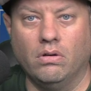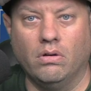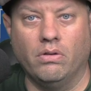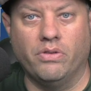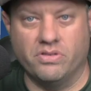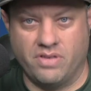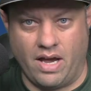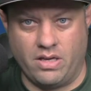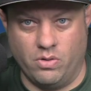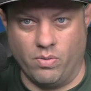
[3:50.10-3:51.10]
the
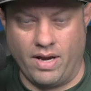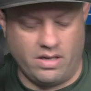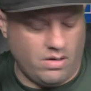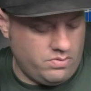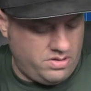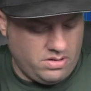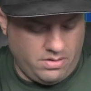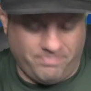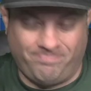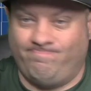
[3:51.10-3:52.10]
Zygu radios.
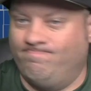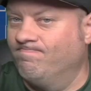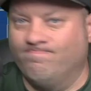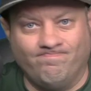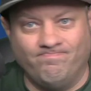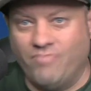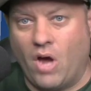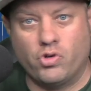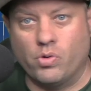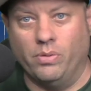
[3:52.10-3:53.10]

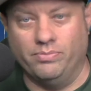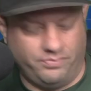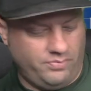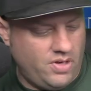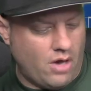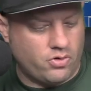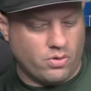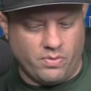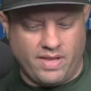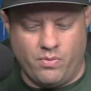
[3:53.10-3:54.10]
Not true. Not
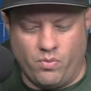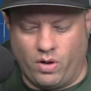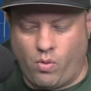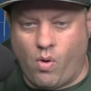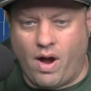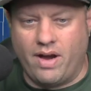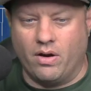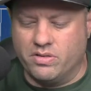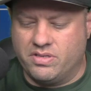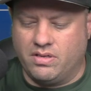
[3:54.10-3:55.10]
true. It
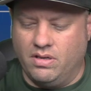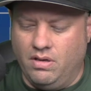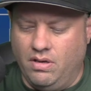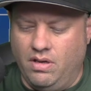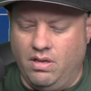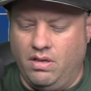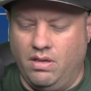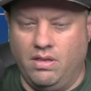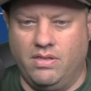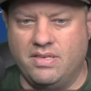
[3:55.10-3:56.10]
requires
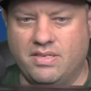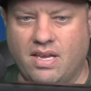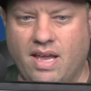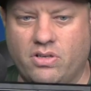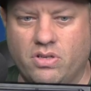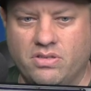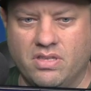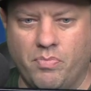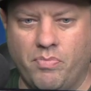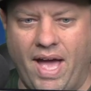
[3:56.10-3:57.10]
these connections in
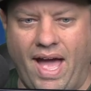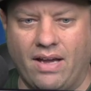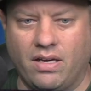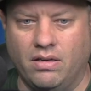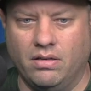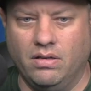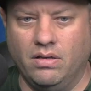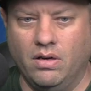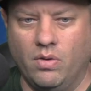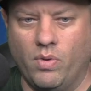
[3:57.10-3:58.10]
the back,
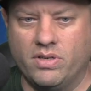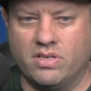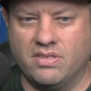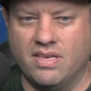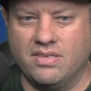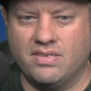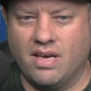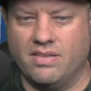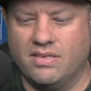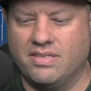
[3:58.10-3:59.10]
which is this
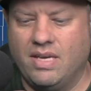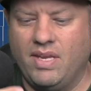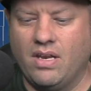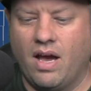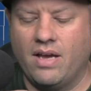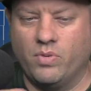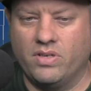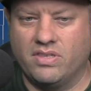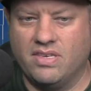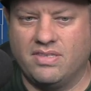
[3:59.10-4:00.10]
uh, this DB9, which this